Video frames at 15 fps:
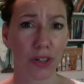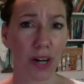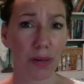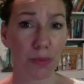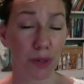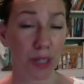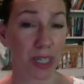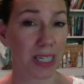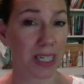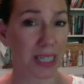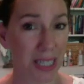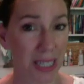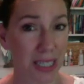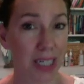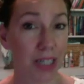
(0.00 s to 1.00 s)
and bring it
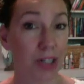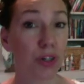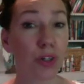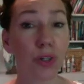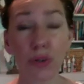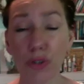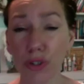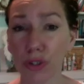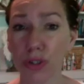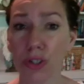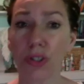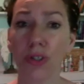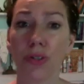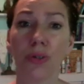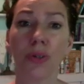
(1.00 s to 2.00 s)
in and closer to
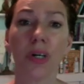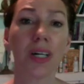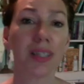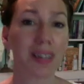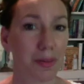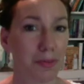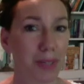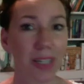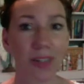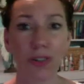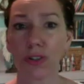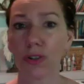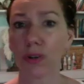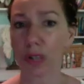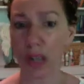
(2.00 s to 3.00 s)
you. That means you
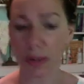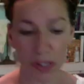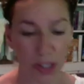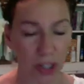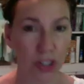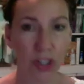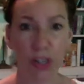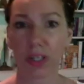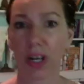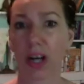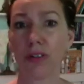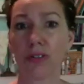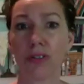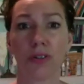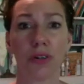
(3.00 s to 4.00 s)
don't have seashells
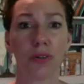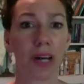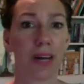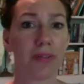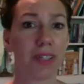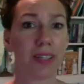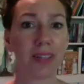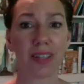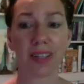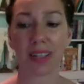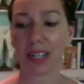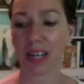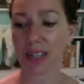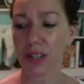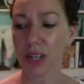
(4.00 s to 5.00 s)
out. You don't have anything that
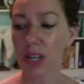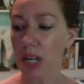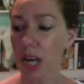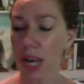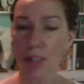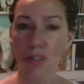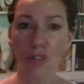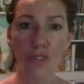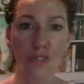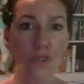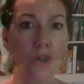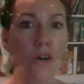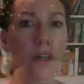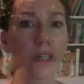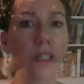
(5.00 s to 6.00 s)
has a
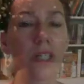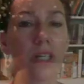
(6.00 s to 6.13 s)
strong